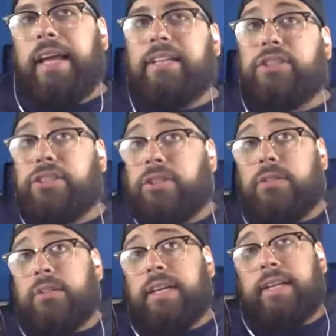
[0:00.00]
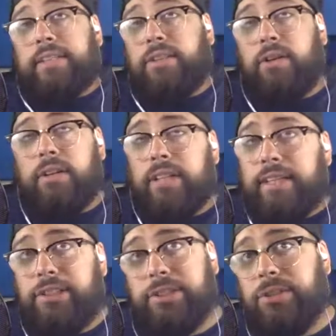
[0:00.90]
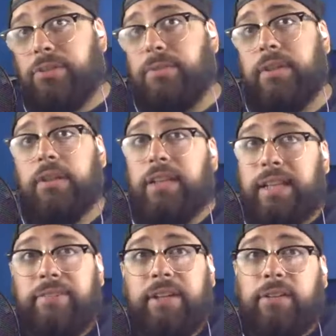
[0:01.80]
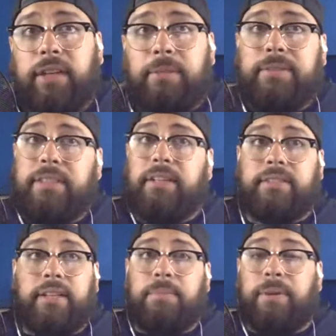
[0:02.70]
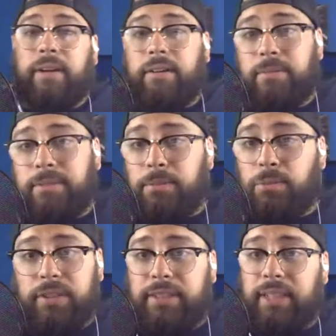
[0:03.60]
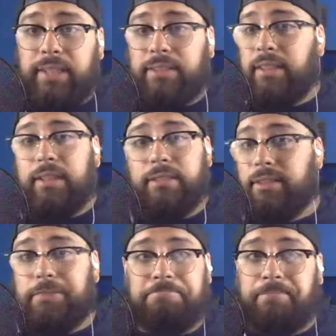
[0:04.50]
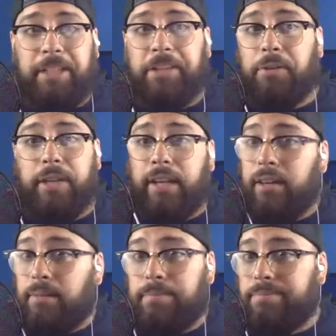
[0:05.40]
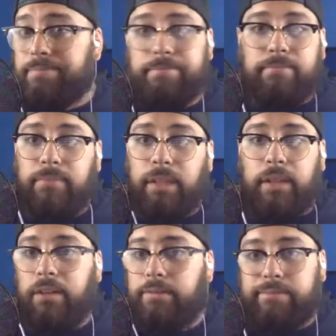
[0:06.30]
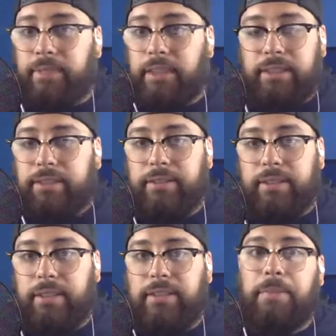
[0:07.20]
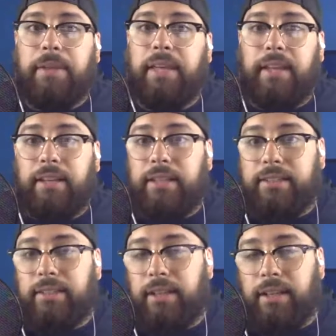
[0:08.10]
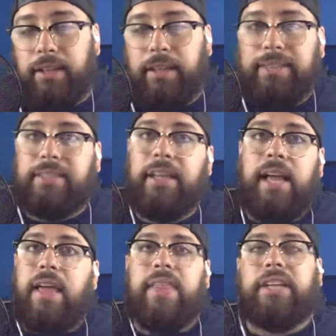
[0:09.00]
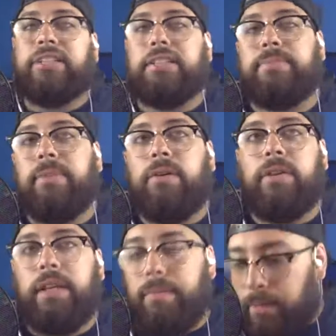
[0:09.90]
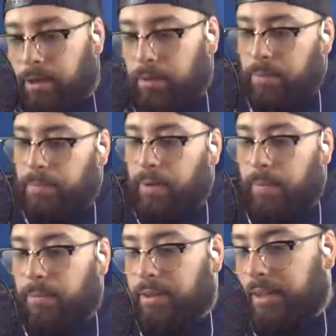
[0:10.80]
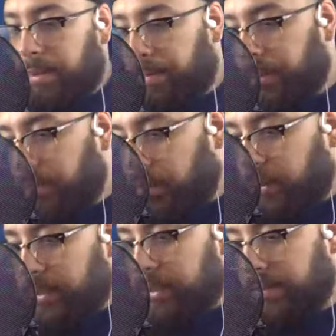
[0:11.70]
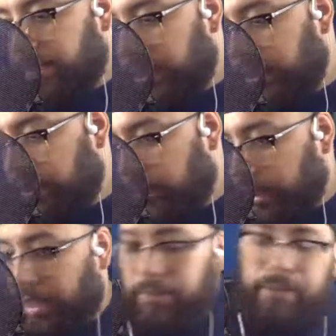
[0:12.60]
It's true. It totally is true. But you look at video game sales and compare them to movie ticket sales, they don't add up. There's just, to me at least, that's just my only problem with it. And people are quick to defend it. I